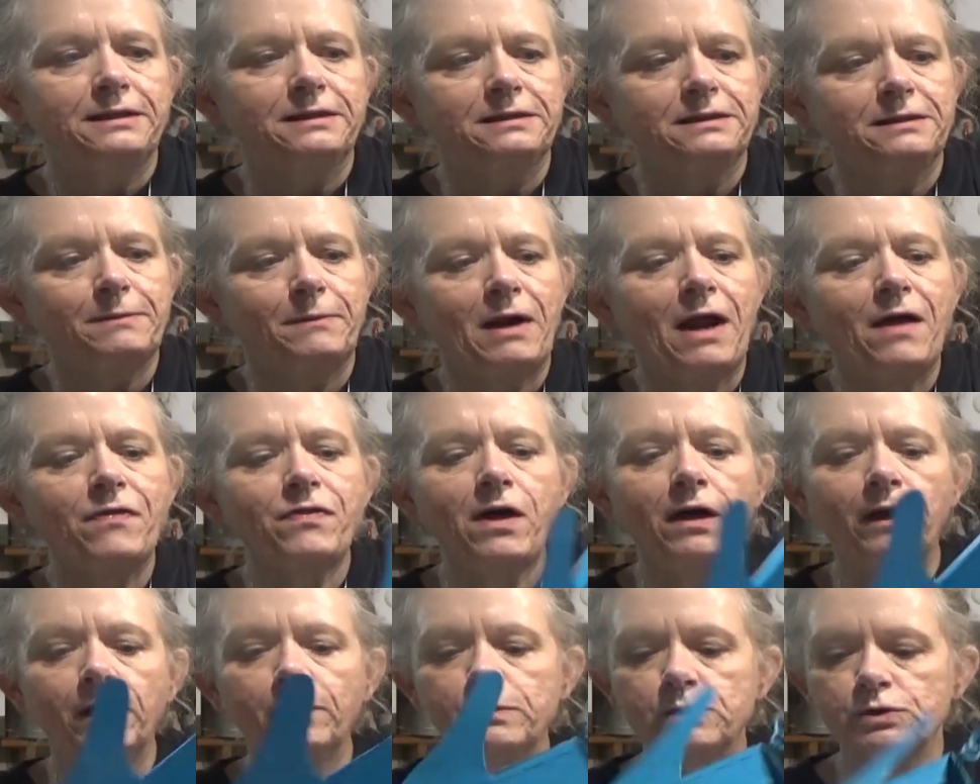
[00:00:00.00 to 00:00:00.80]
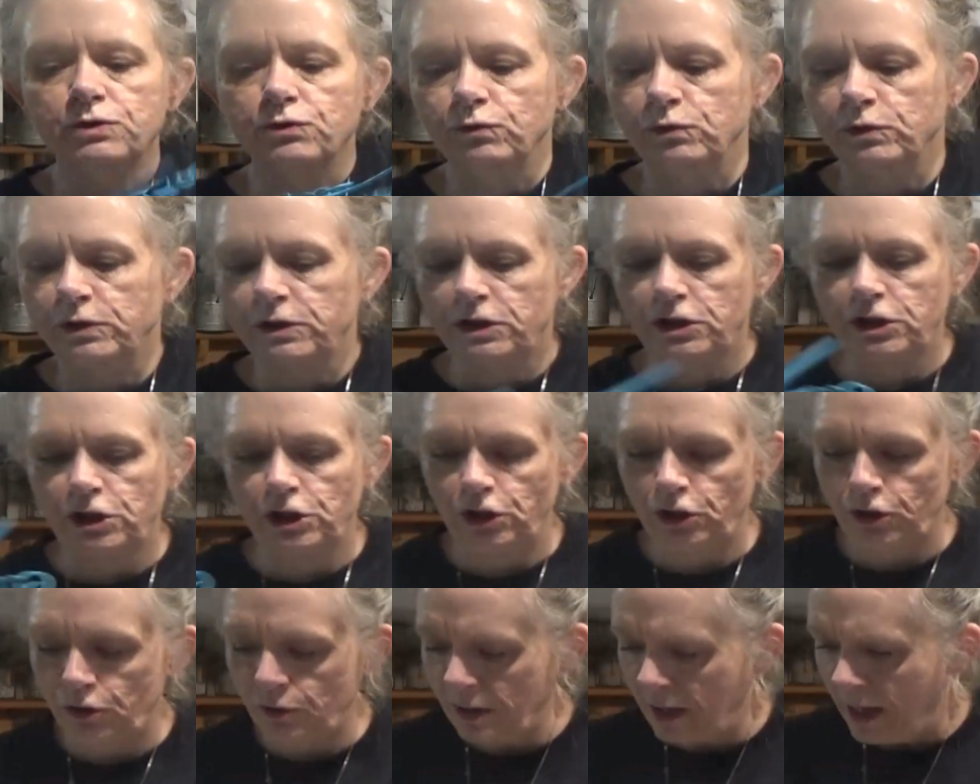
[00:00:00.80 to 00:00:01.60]
But I thought it was really
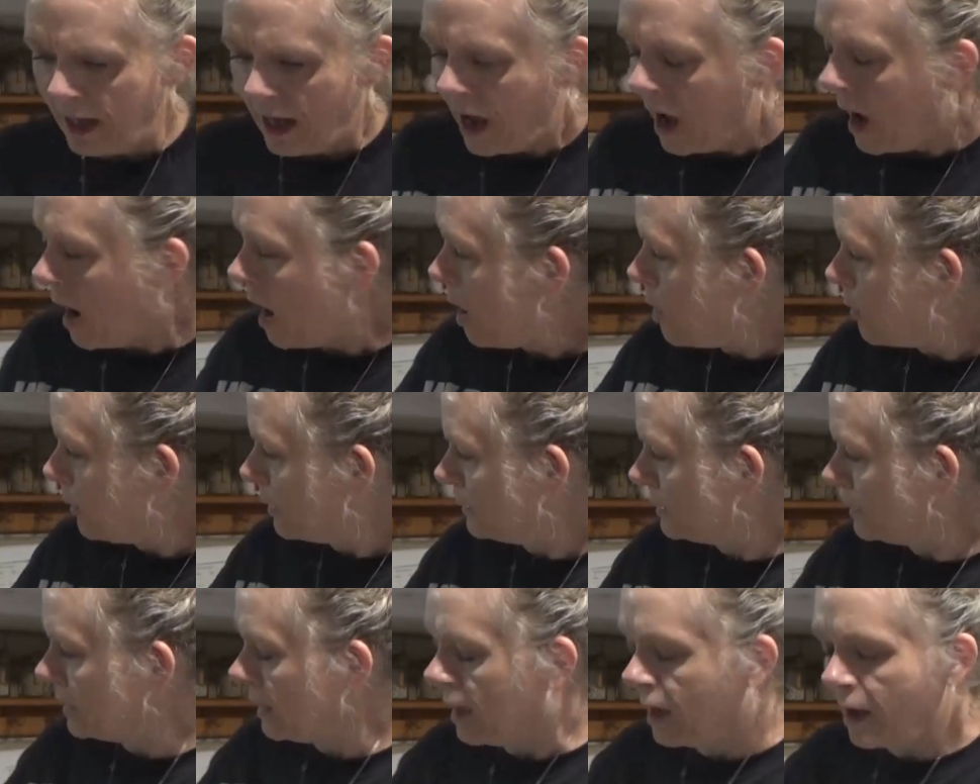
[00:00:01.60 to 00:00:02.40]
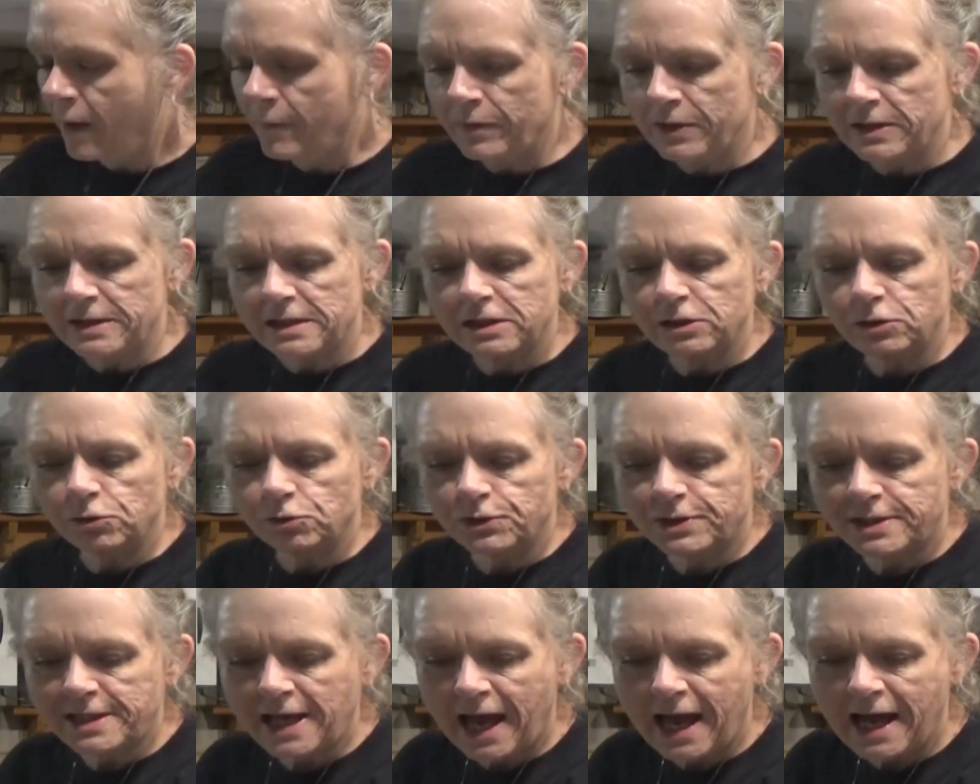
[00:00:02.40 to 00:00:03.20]
cute. Oh, and the, um, these little
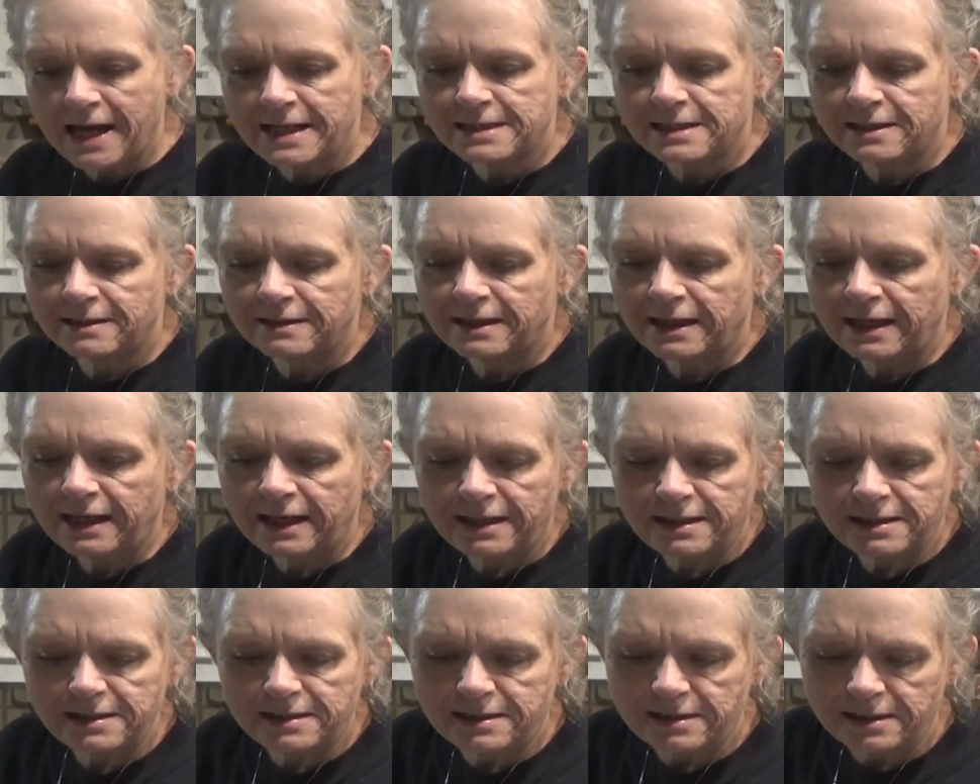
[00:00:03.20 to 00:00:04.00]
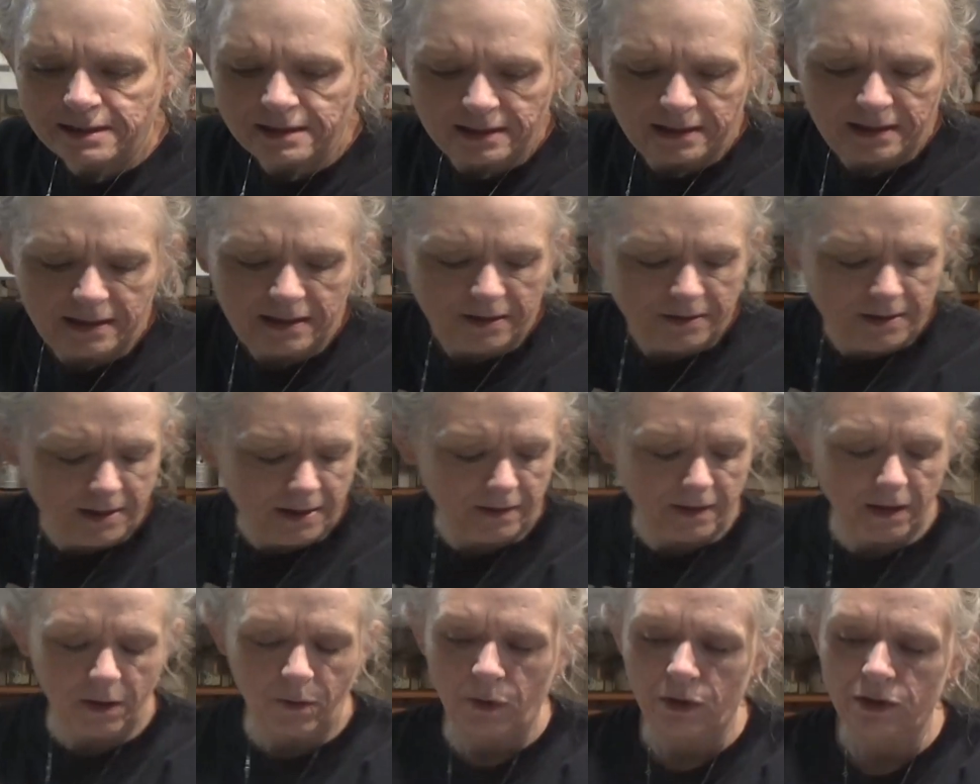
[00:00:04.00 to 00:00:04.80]
signs and things, I
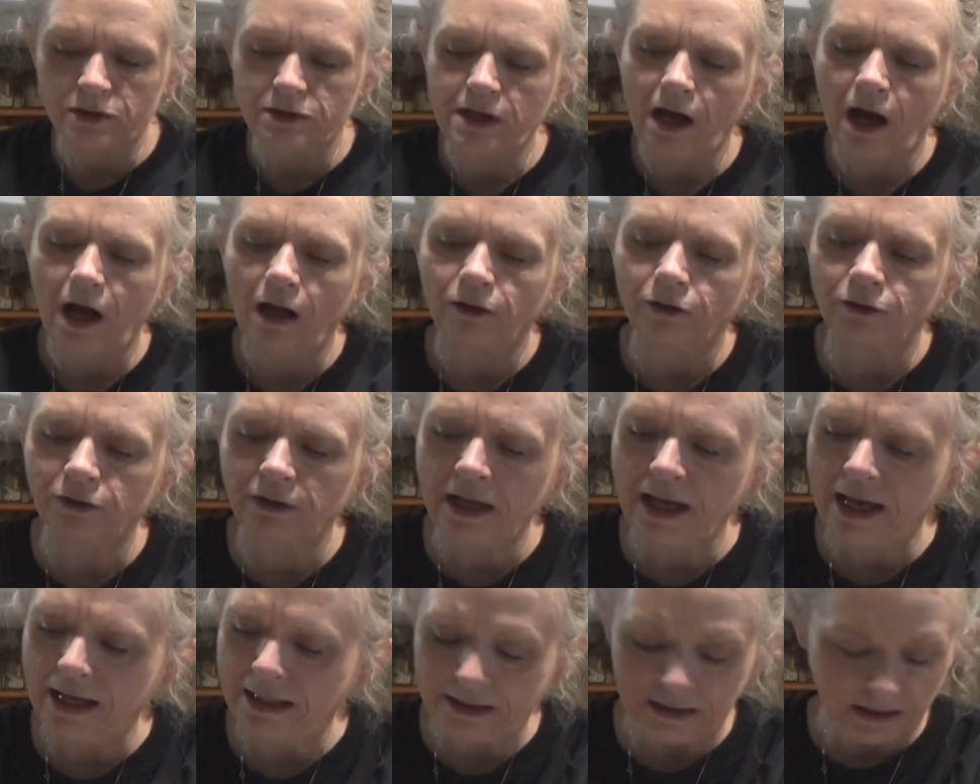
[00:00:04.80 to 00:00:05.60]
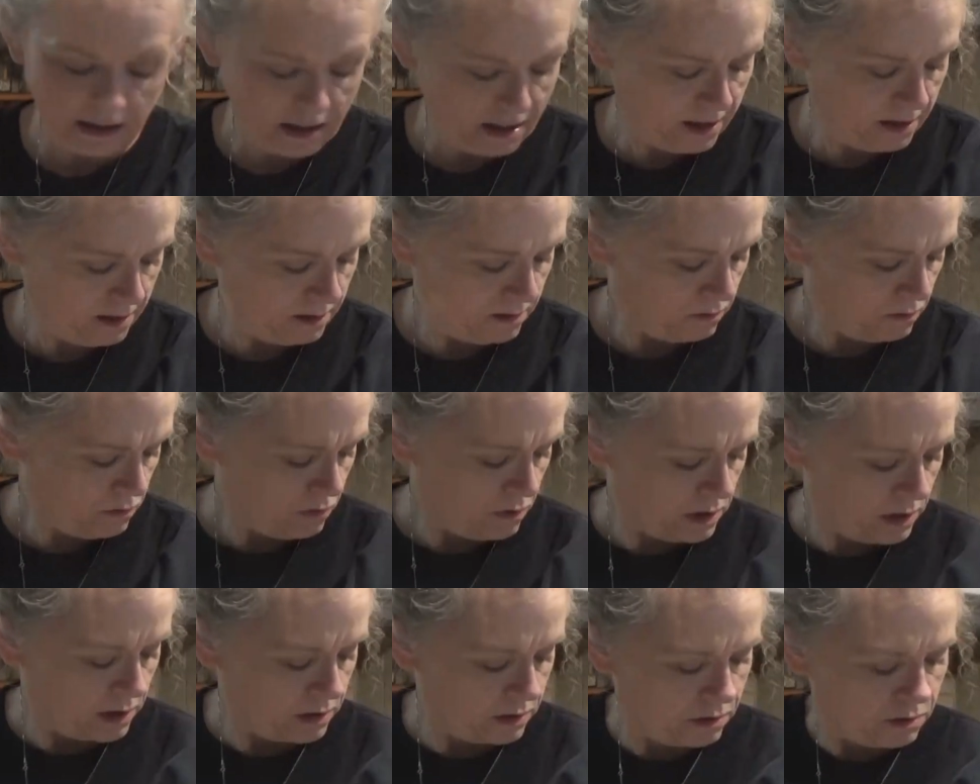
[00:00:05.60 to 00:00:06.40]
think they were $1.99.
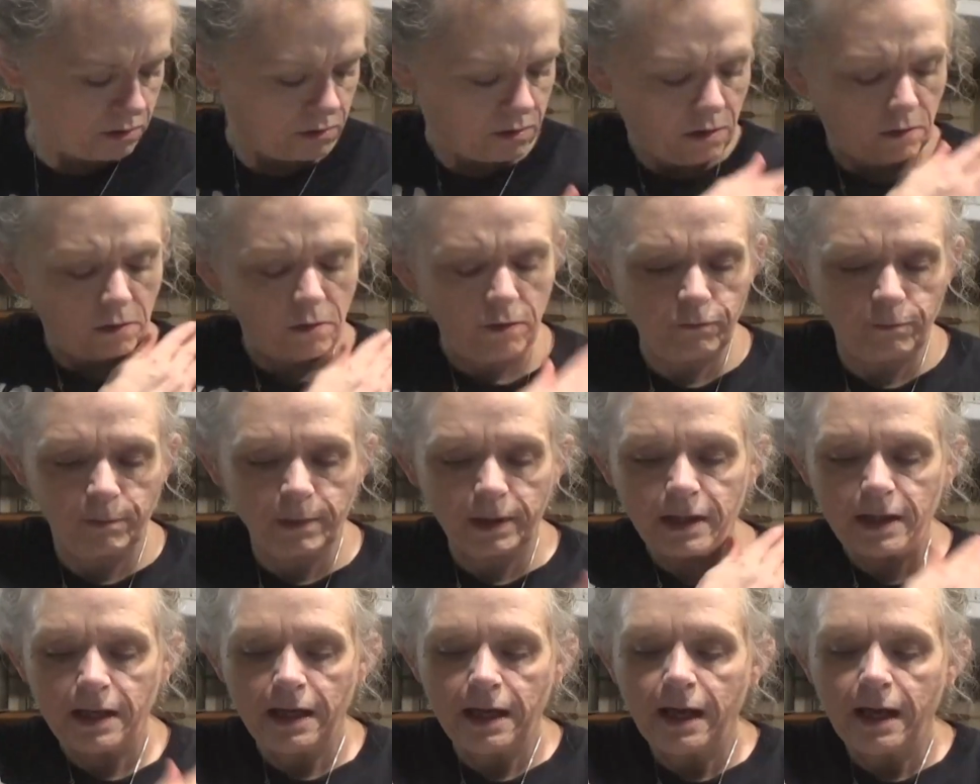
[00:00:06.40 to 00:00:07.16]
I've got dirt all over me.